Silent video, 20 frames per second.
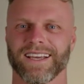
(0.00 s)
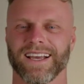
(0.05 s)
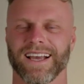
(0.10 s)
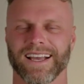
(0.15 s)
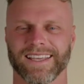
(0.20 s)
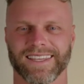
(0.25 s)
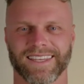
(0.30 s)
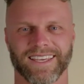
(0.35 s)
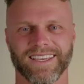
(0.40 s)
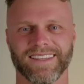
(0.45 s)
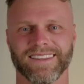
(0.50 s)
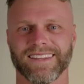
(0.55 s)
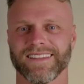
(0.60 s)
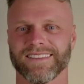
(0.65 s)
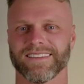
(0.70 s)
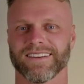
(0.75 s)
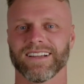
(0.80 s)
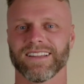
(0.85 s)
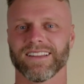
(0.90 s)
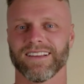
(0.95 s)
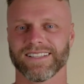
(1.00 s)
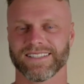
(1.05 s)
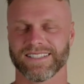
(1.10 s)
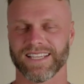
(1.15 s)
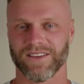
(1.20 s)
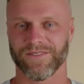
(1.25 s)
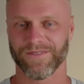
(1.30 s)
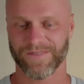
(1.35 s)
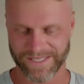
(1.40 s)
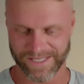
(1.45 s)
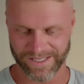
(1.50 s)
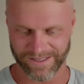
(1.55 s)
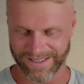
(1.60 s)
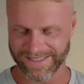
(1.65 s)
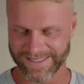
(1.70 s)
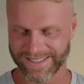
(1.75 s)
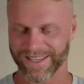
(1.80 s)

a key thing that I like to emphasize